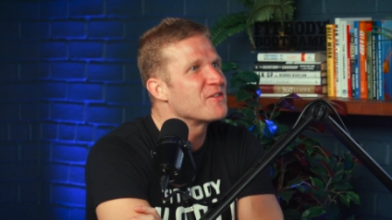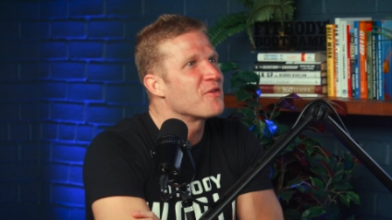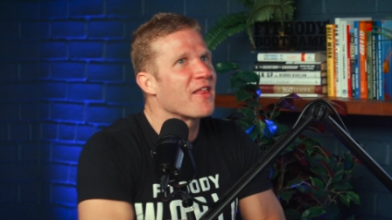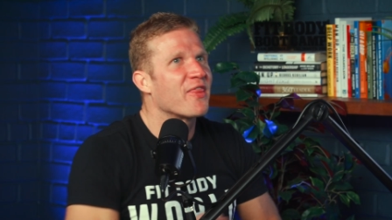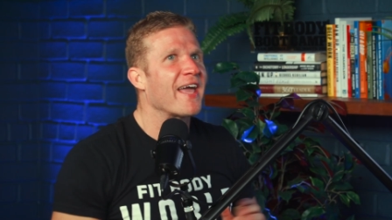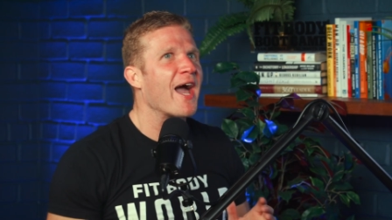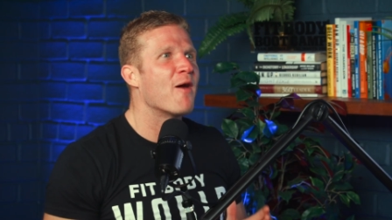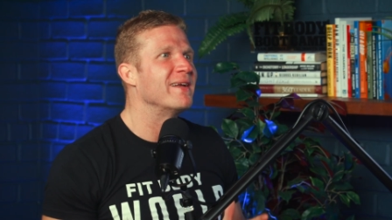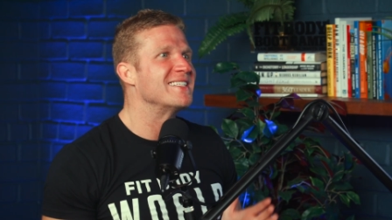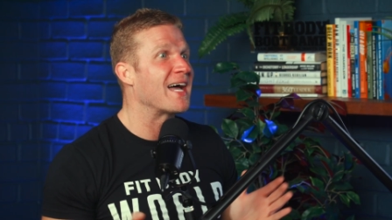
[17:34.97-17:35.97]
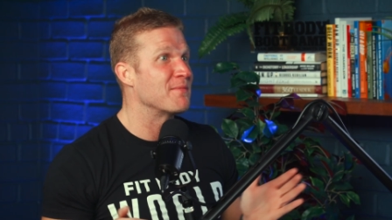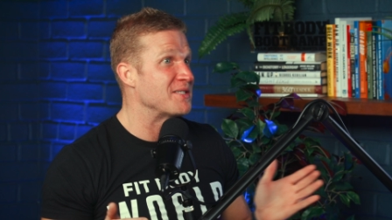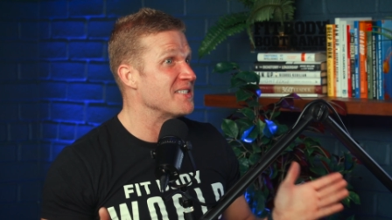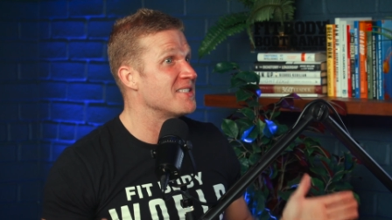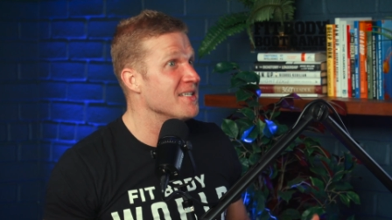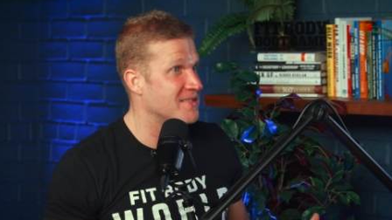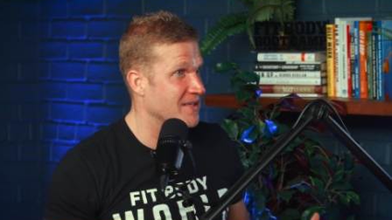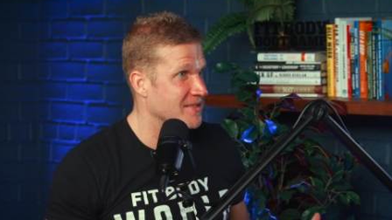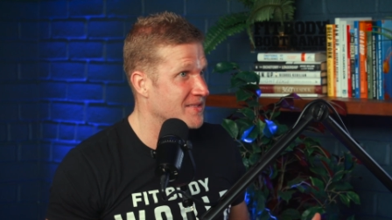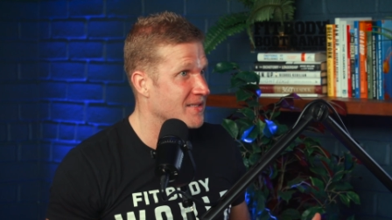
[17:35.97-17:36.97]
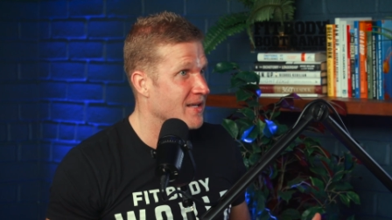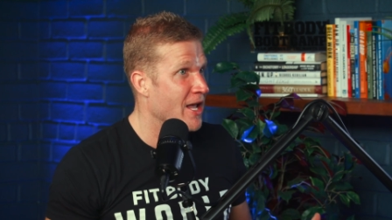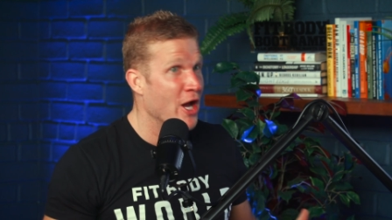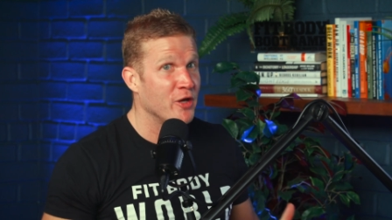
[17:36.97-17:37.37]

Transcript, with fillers: um, you got to think how many times he sees this. Exactly.